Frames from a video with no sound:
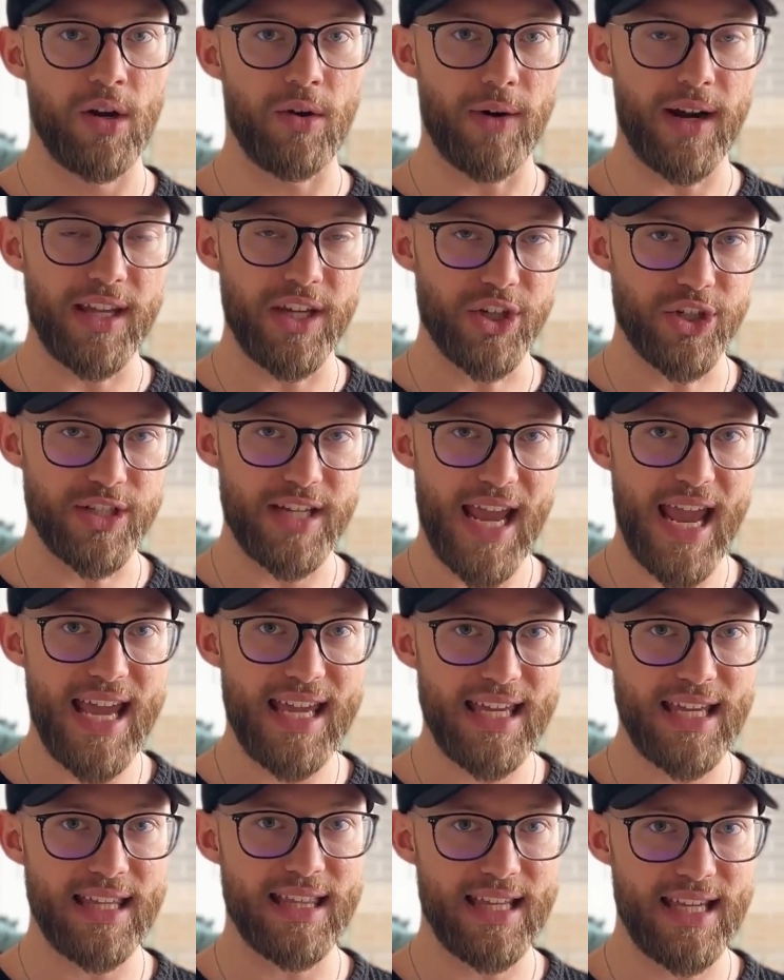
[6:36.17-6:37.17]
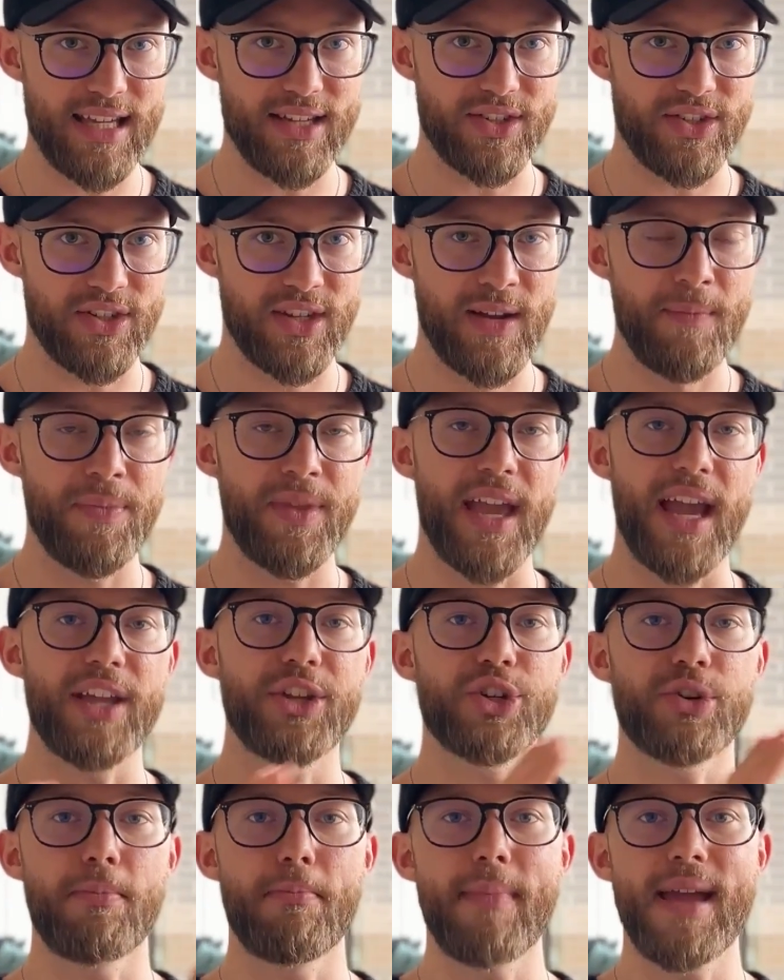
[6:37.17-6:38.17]
Right? You're taking this and
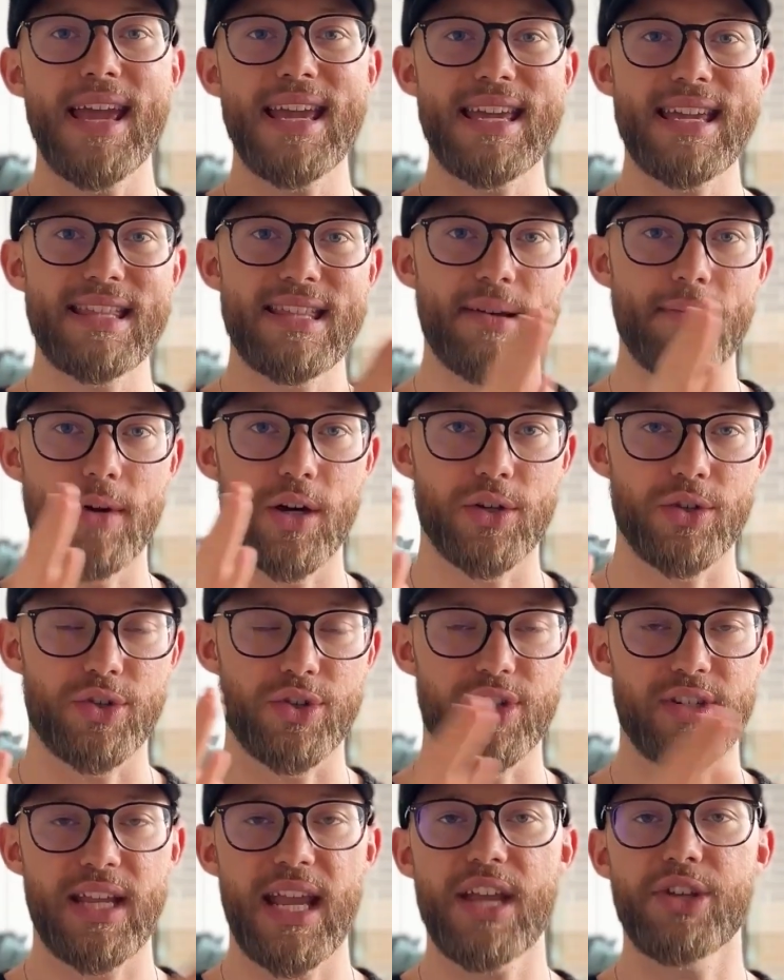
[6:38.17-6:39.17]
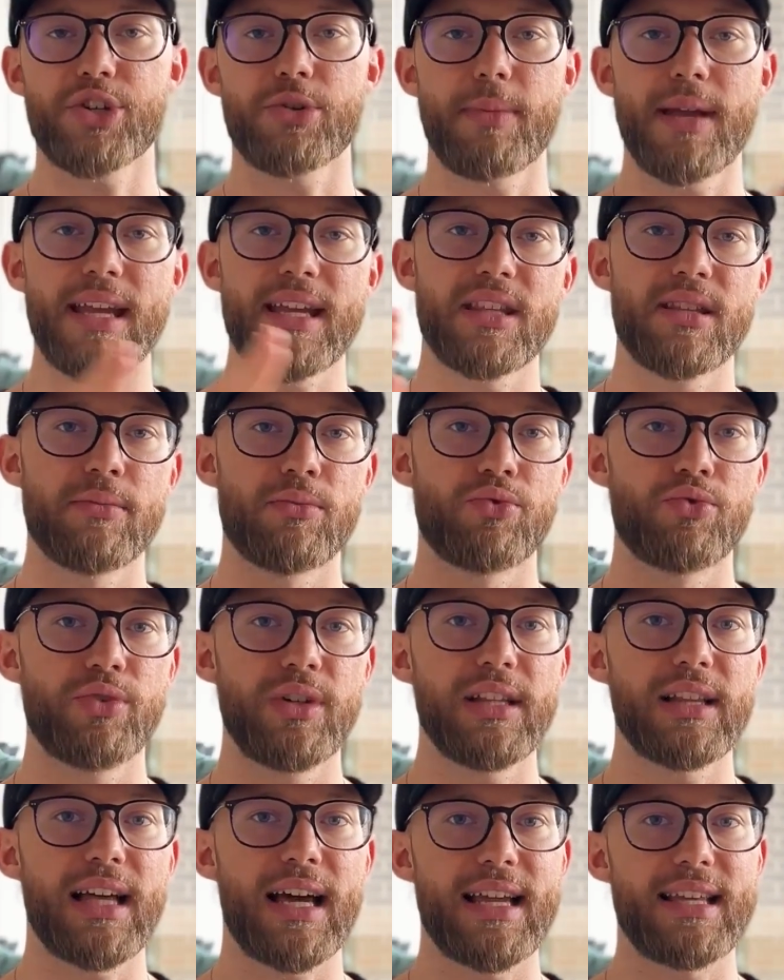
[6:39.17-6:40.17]
you're making them understand, you're making them
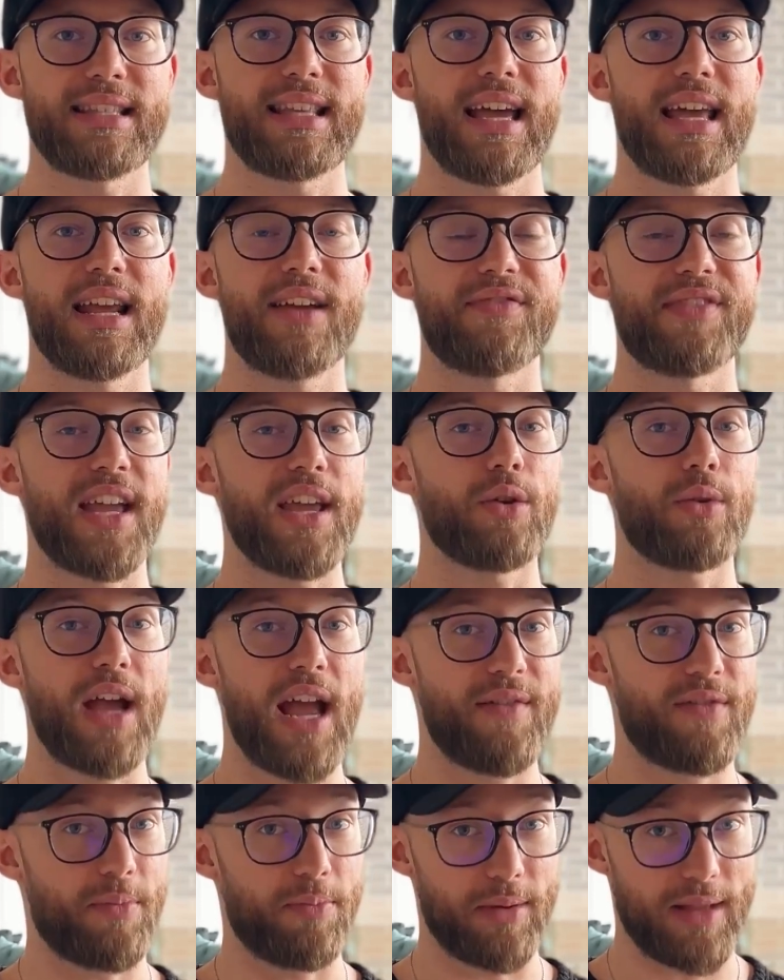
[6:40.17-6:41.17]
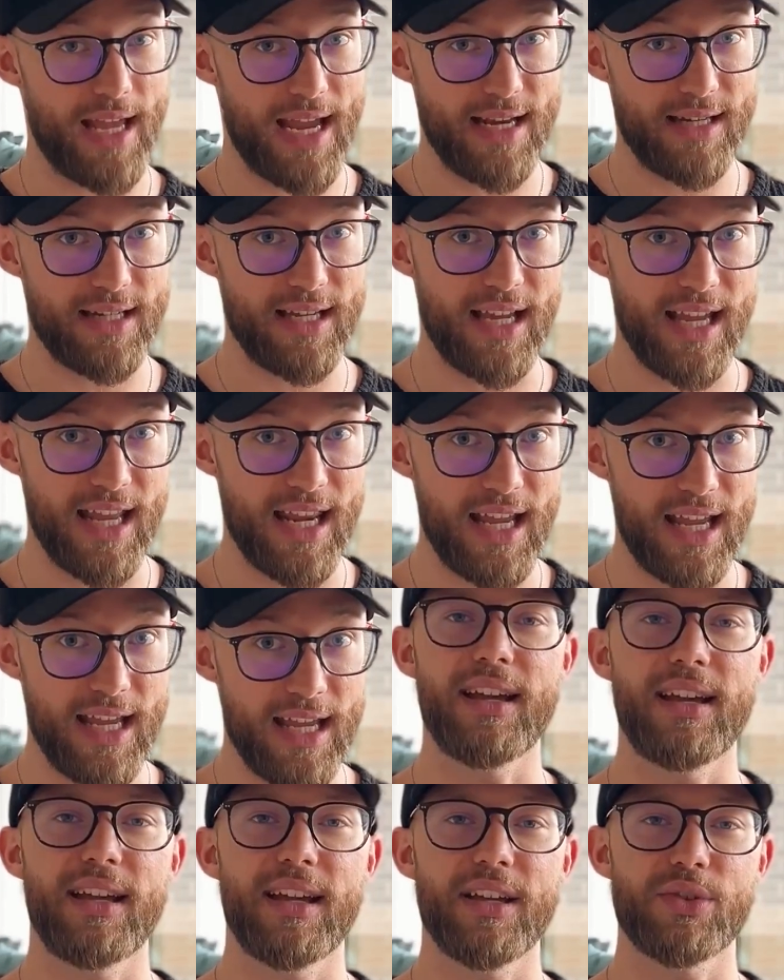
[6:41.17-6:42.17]
realize that if they don't have a plan to hit
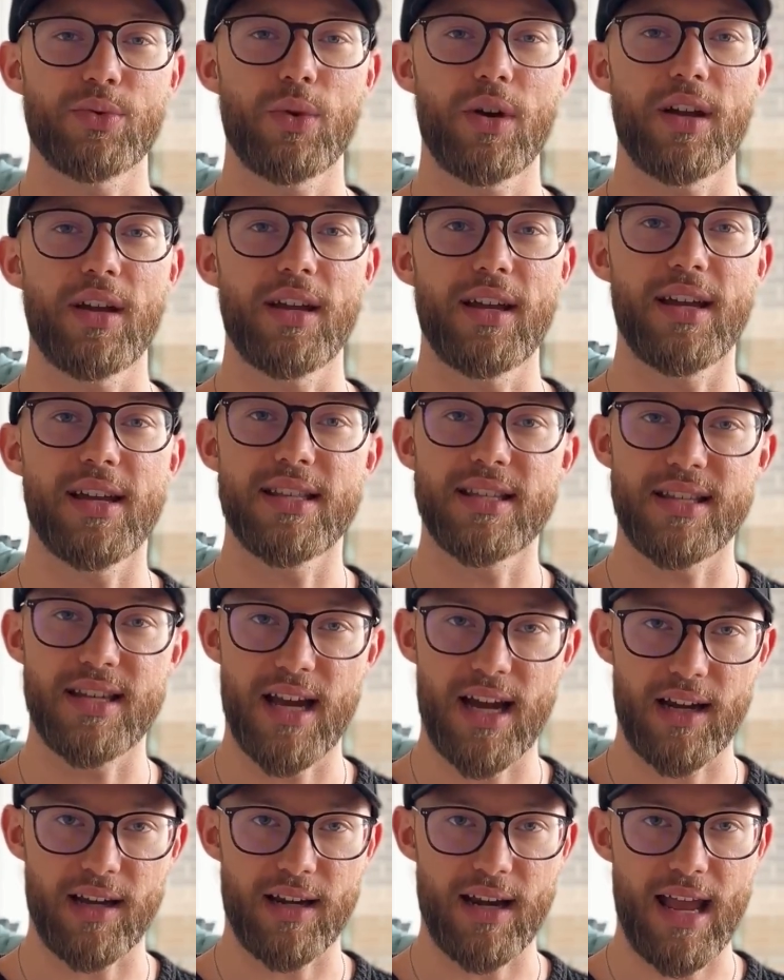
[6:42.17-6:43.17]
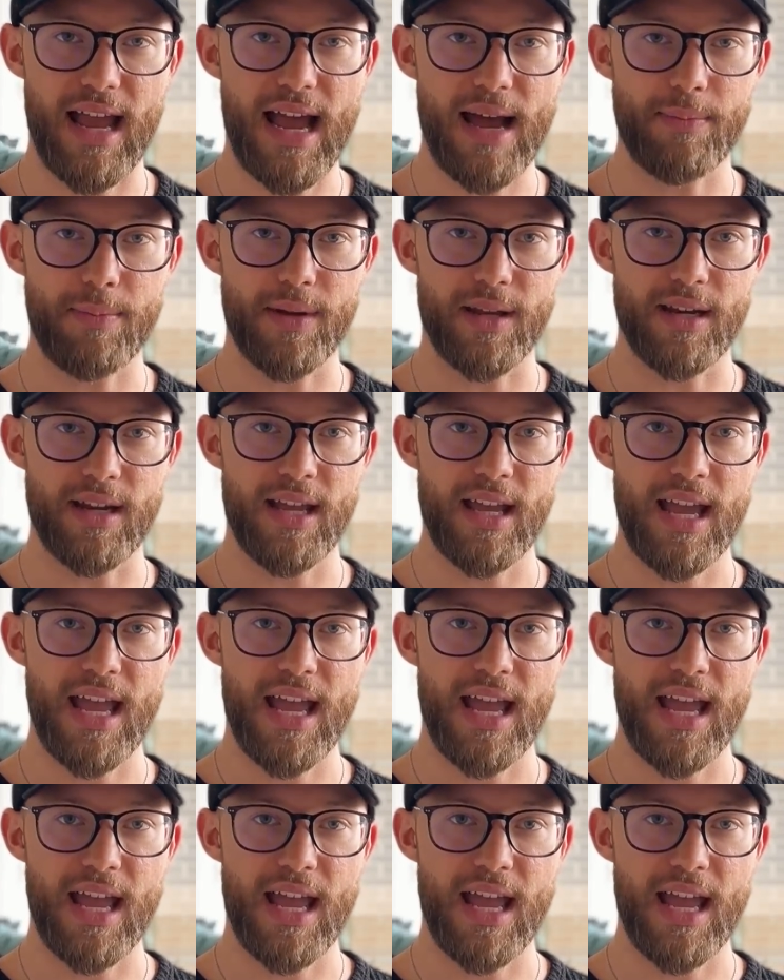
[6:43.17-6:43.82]
it, guess what? It's not going to happen.